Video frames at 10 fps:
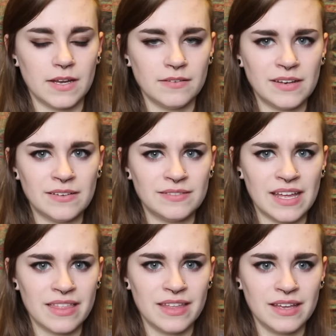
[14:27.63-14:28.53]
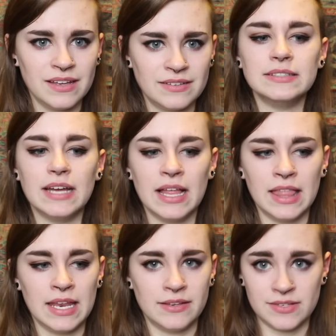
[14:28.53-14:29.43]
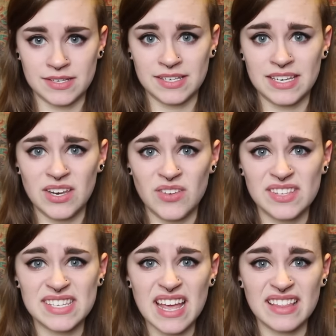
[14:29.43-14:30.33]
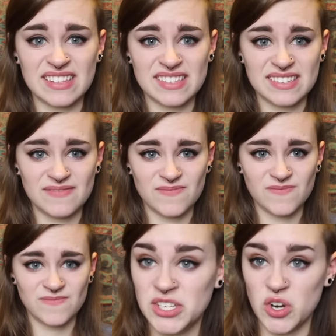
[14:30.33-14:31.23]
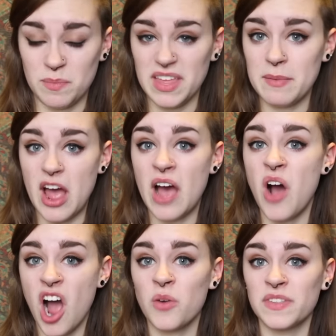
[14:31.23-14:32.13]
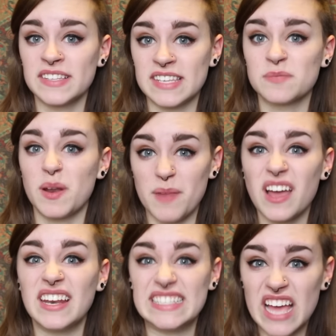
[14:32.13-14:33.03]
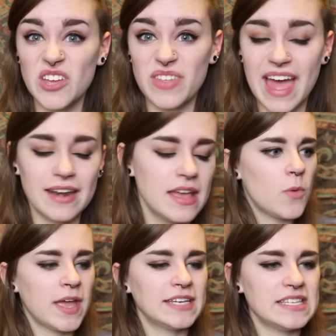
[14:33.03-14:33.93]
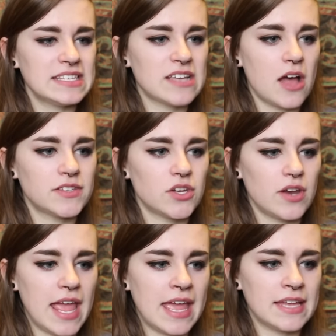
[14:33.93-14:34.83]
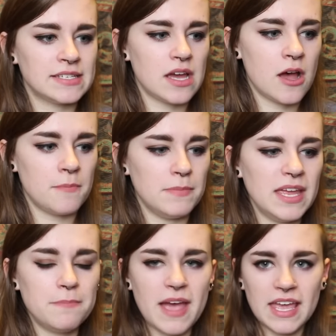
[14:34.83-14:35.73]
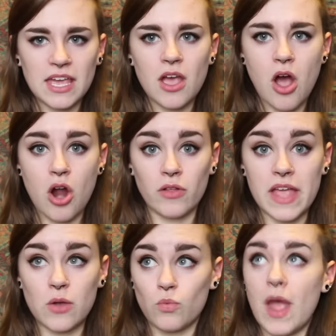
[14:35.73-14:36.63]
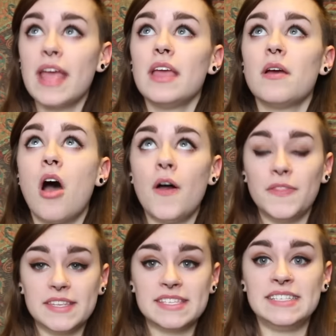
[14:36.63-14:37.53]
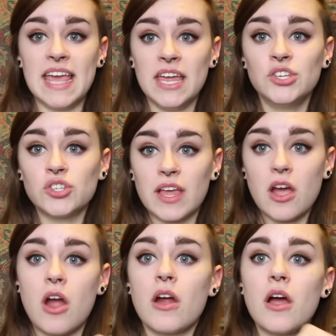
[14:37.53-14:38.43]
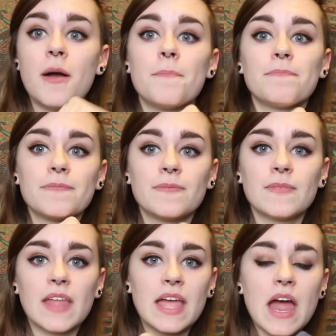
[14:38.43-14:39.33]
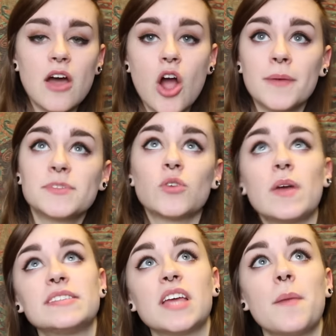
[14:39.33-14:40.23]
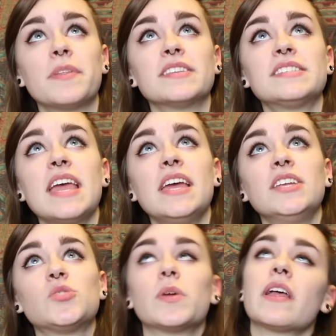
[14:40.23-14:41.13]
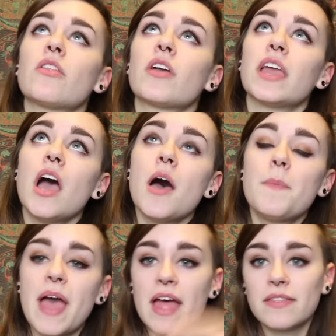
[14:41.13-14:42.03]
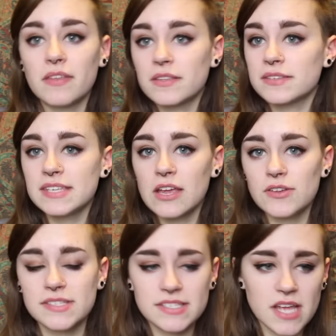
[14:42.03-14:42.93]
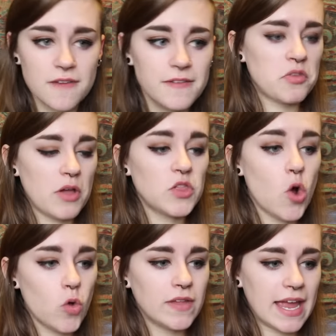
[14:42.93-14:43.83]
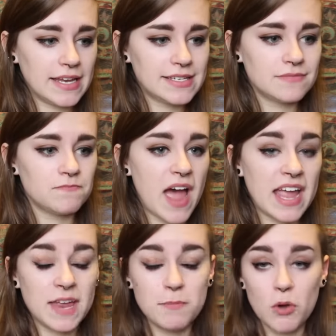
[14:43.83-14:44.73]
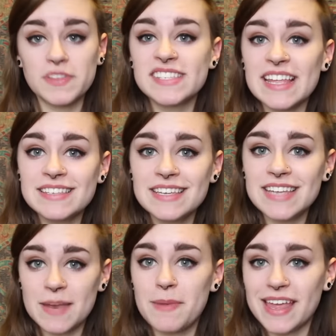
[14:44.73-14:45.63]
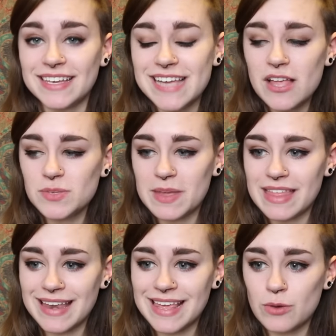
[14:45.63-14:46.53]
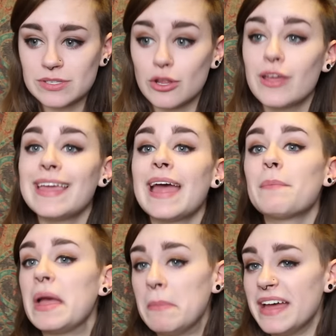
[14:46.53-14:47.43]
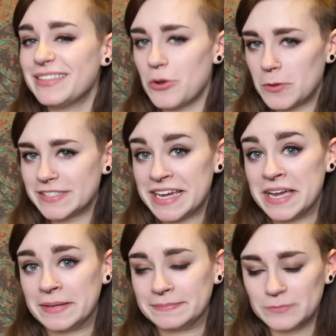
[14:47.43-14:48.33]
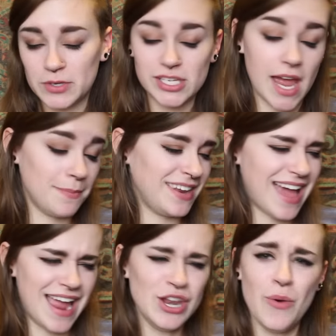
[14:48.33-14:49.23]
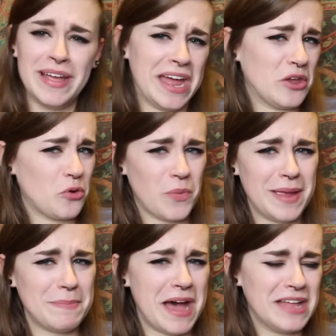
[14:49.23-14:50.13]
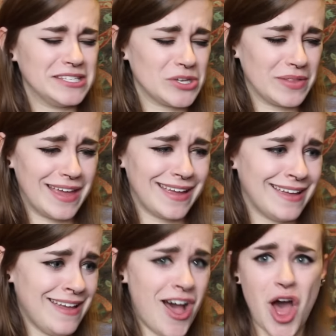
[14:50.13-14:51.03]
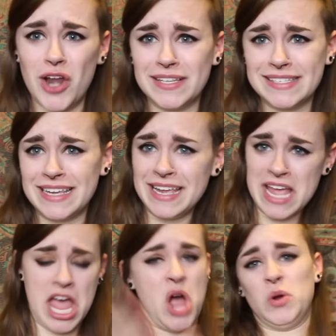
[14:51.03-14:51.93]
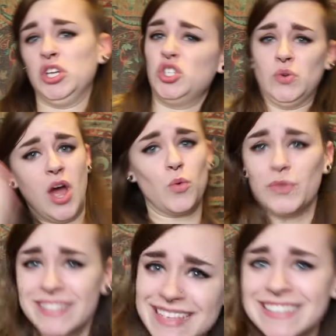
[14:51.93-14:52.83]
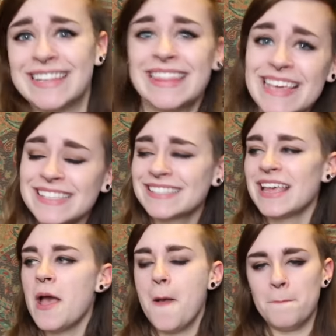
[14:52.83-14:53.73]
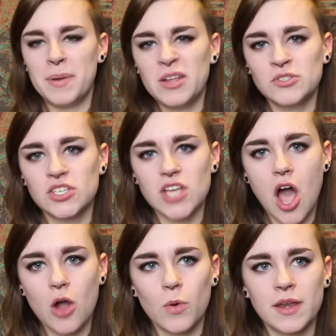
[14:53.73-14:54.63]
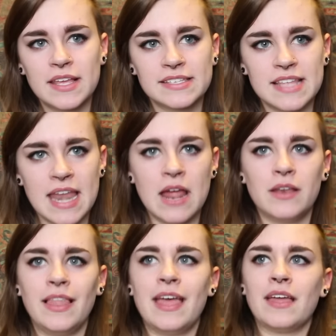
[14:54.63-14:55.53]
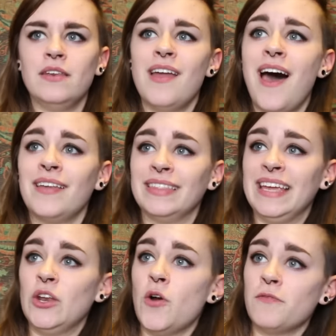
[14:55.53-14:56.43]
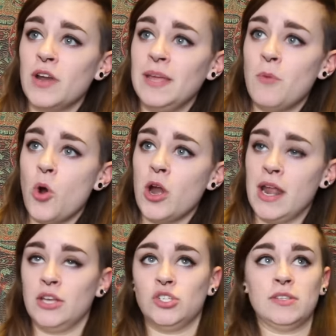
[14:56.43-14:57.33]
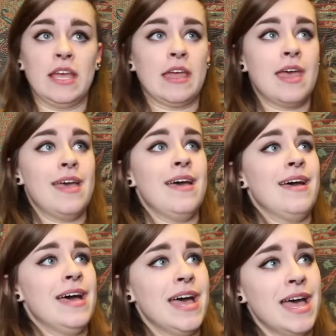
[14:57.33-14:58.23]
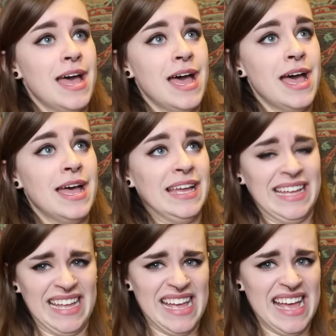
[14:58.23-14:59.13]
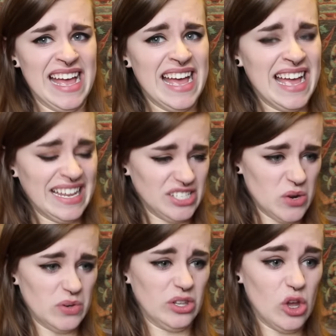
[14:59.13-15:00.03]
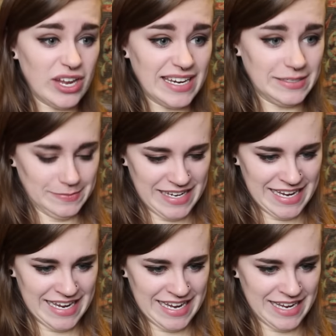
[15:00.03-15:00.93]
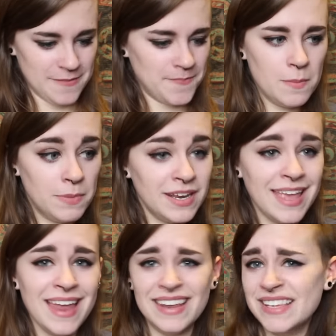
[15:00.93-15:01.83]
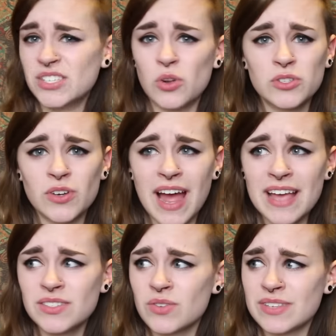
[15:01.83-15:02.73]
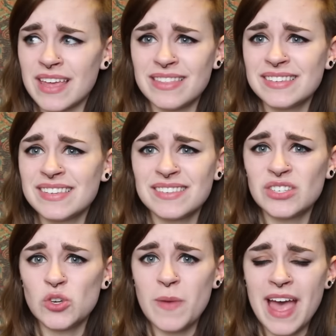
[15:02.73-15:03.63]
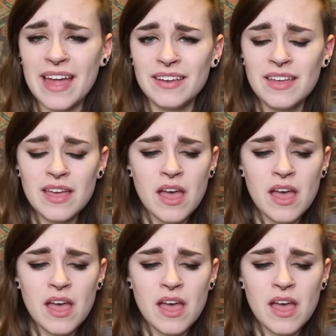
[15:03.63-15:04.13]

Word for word: I don't know, nothing. And then it just continued in silence. Dude, I'm thinking about how awkward this is, but I'm not gonna tell you that. We get to this concert, and um, me and Becky are like right on the stage, like our um, like kind of arms are resting up on the stage and we're like looking up at the singers and stuff. Throughout the whole night, I can both sense it and Becky tells me that he was looking at my butt the whole time, which I mean, I know I got a great bod, so like, honestly, how could you not resist this? But it was just awkward because then I'd like not lean over anymore and I'm just like, ah, ah, don't look at me. But again, he's an older guy, so I was like, this isn't too bad.